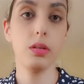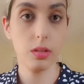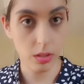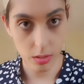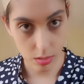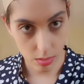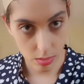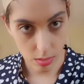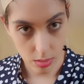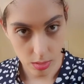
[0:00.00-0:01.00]
because I
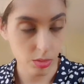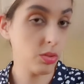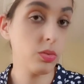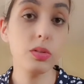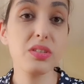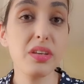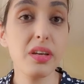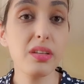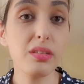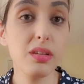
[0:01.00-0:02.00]
don't usually
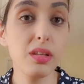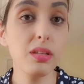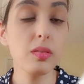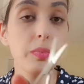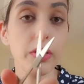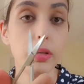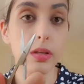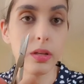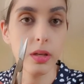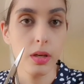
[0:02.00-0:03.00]
cut things, but
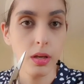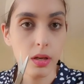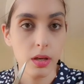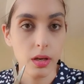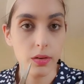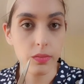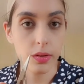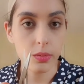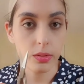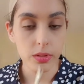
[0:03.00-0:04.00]
I
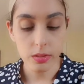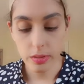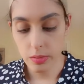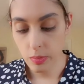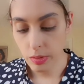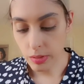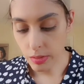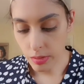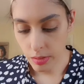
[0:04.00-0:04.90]
found this little one.